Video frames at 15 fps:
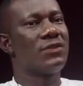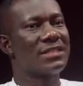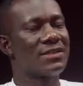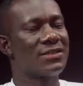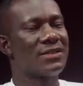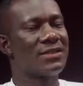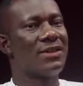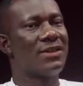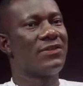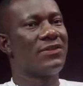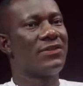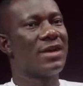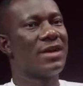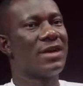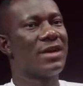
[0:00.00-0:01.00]
vaccines
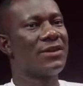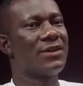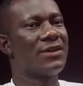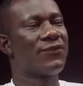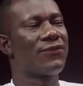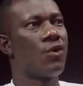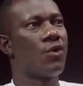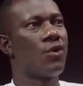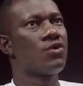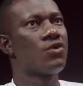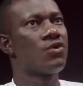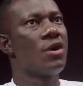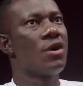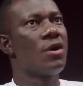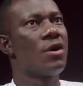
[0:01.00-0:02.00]
available. I think for
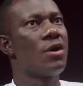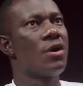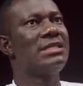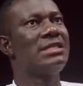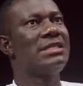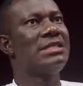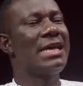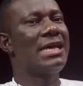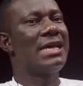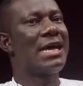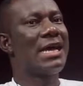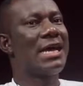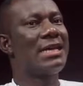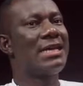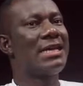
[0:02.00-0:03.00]

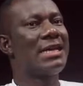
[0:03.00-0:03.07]
Moderna and then